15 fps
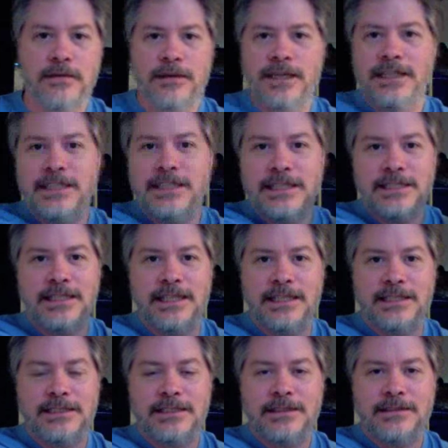It does
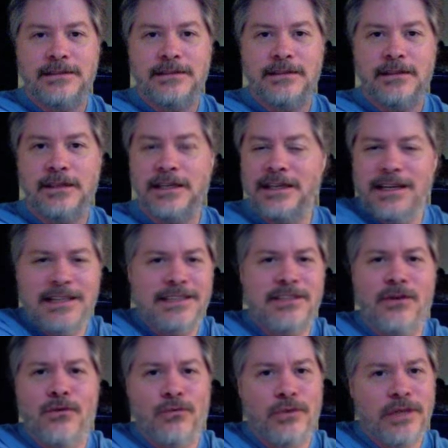this. Okay, guns
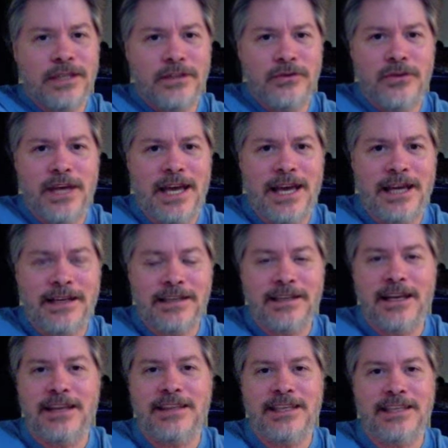don't really do that.
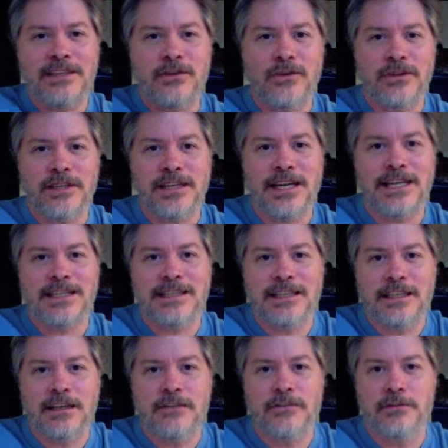I think the only thing I can
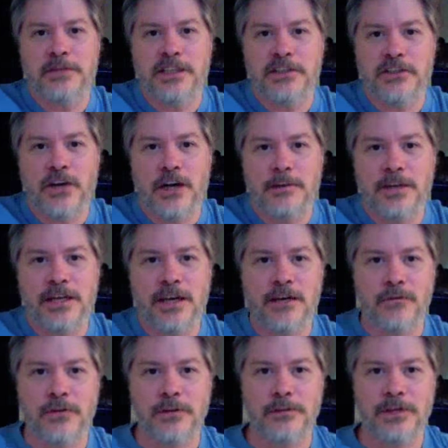think of would be a Tommy
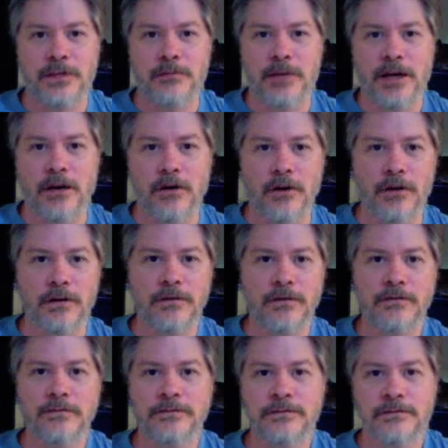gun with a big barrel,
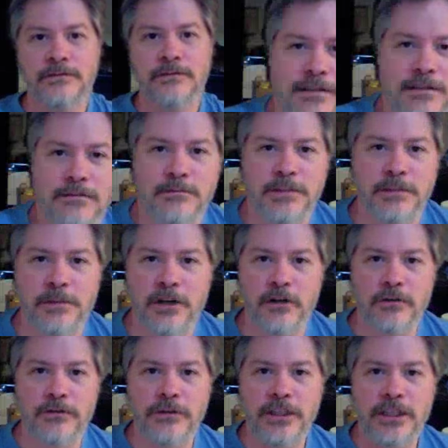big
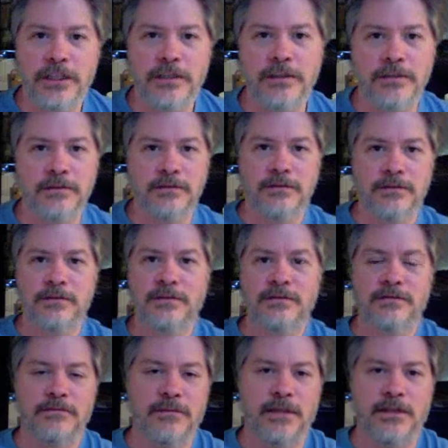barrel feed.
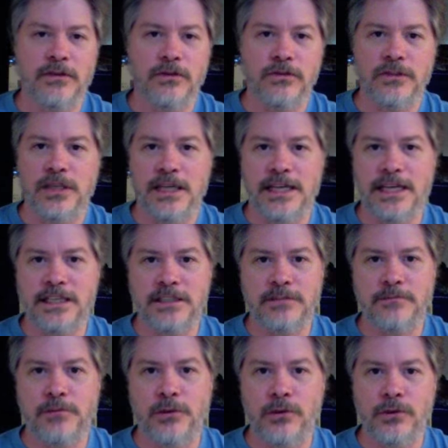Those, I guess,
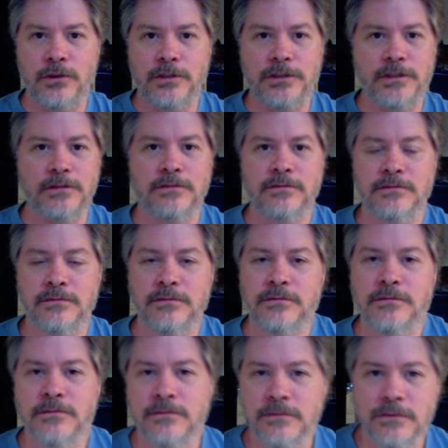pulled
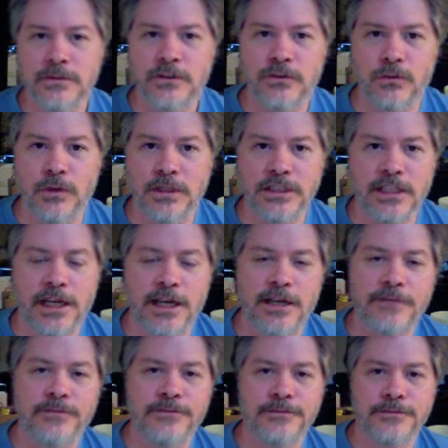to one side.